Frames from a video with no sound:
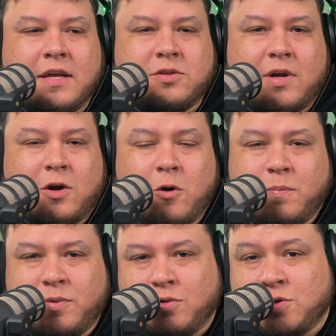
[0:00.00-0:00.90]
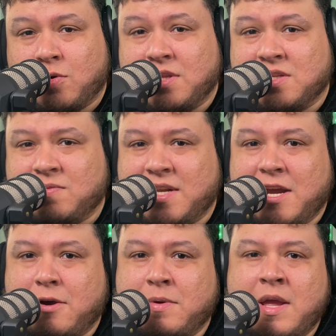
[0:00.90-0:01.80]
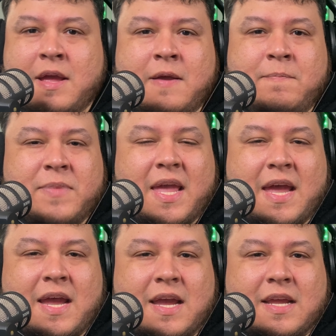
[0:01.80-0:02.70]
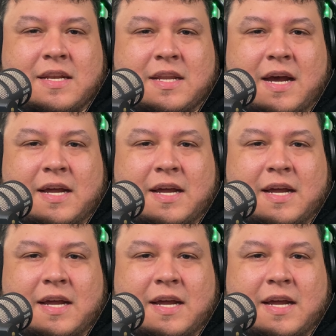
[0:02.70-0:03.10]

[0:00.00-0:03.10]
So I hope you enjoy this video, and